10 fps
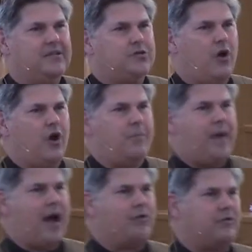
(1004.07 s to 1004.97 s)
It's all
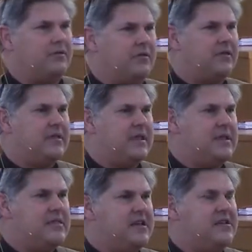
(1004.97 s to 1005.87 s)
about
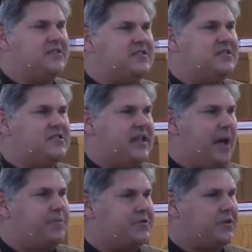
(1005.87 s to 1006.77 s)
these
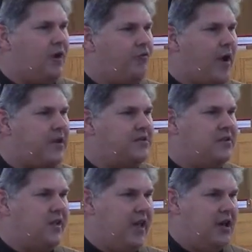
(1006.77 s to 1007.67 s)
steps of
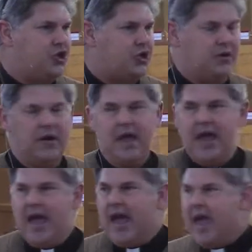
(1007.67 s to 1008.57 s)
reconciliation.
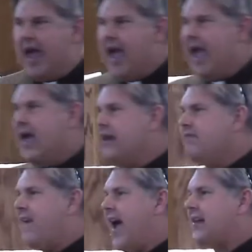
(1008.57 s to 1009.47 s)
And
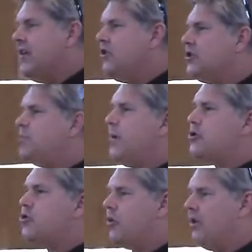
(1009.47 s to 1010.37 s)
in fact, in the
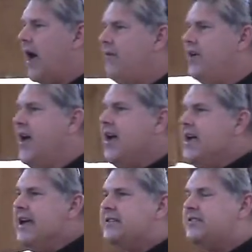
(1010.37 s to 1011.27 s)
spiritual life,
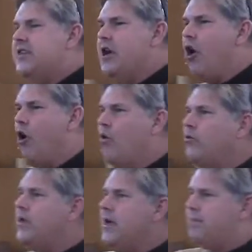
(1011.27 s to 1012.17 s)
it's the
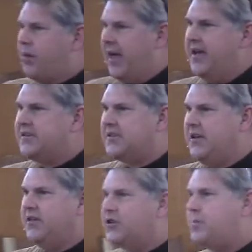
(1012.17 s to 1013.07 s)
only place
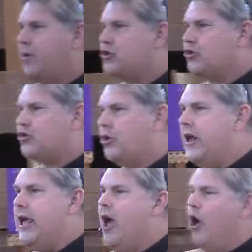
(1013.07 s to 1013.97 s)
in the spiritual
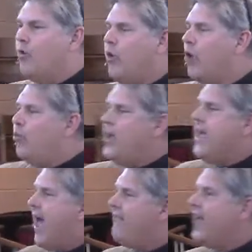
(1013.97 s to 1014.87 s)
journey where
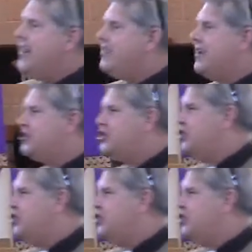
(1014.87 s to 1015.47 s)
we have anything to